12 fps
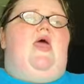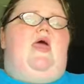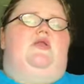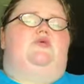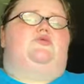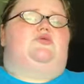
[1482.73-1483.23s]

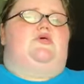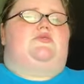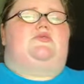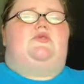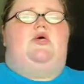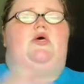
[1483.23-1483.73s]
and it's
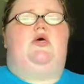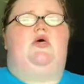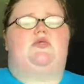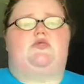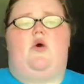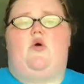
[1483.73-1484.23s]
just,
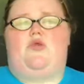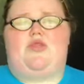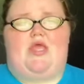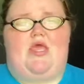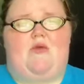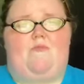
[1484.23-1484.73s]
it's a whole
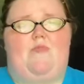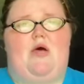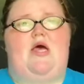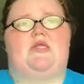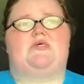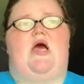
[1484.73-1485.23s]
thing,
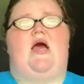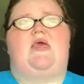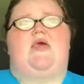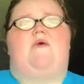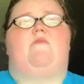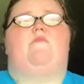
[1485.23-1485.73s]
but
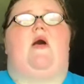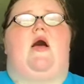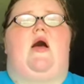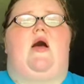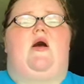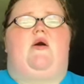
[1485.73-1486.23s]

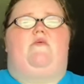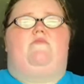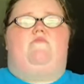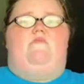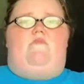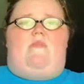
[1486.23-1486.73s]

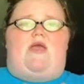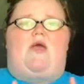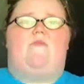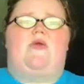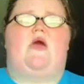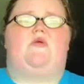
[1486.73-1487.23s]
my
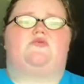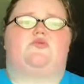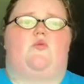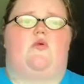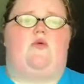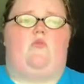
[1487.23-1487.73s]
coming out
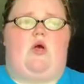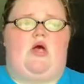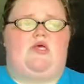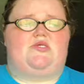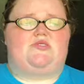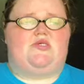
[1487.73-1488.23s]
story
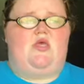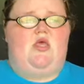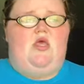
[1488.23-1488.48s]
was,